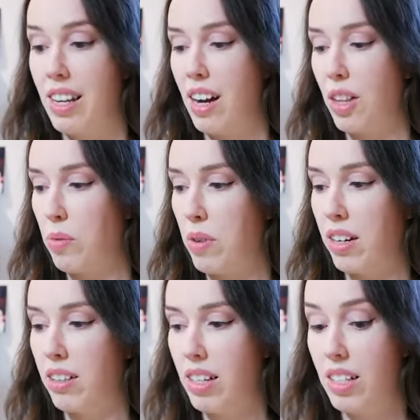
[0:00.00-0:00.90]
other
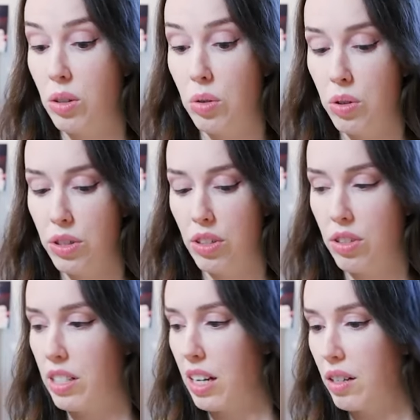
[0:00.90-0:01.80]
one is also
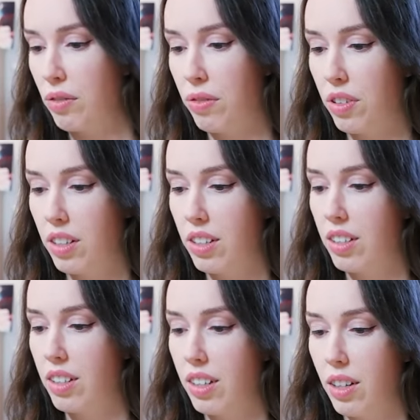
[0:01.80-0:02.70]
safe
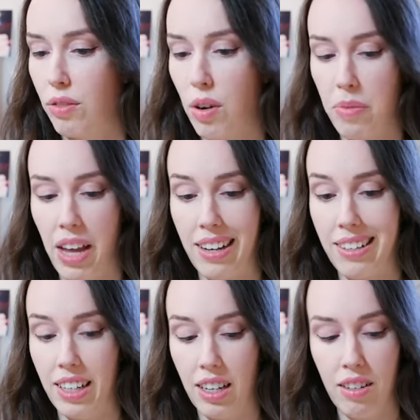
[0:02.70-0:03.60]
from that
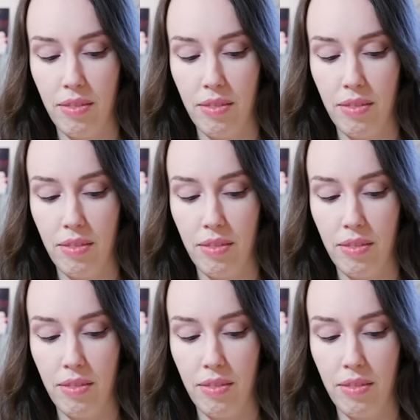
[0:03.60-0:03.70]
dent.